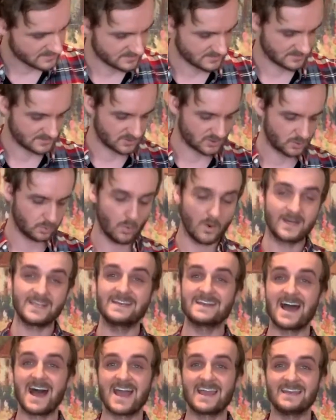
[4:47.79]
the
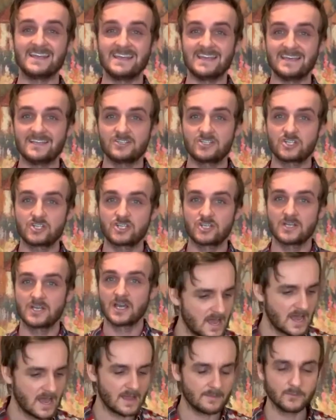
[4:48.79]
29-inch.
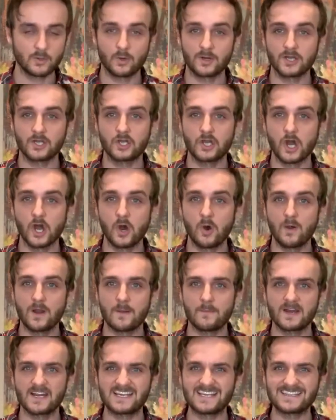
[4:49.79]
I'm gonna go and
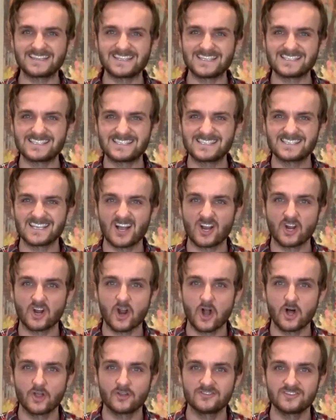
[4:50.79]
I'm gonna get this
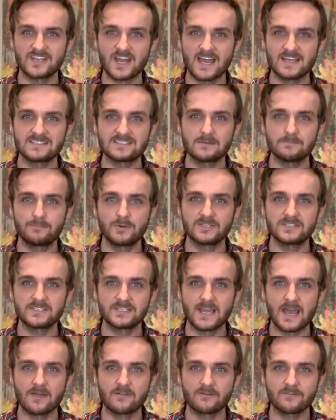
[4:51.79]
sucker all nice and put
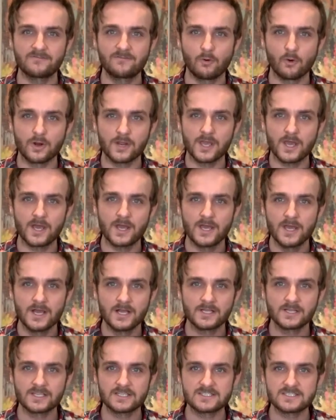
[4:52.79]
together for you.
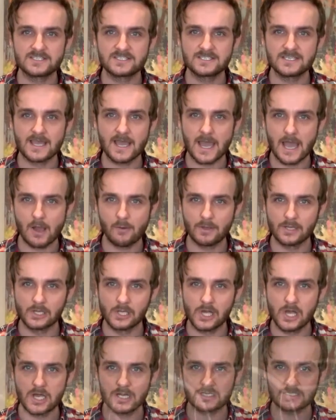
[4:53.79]
Let's see how it
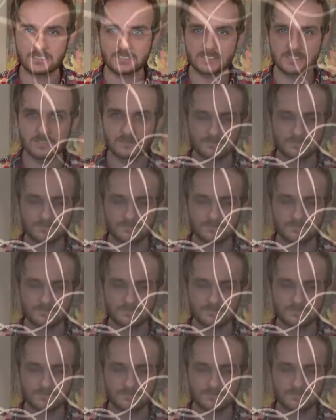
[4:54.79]
looks.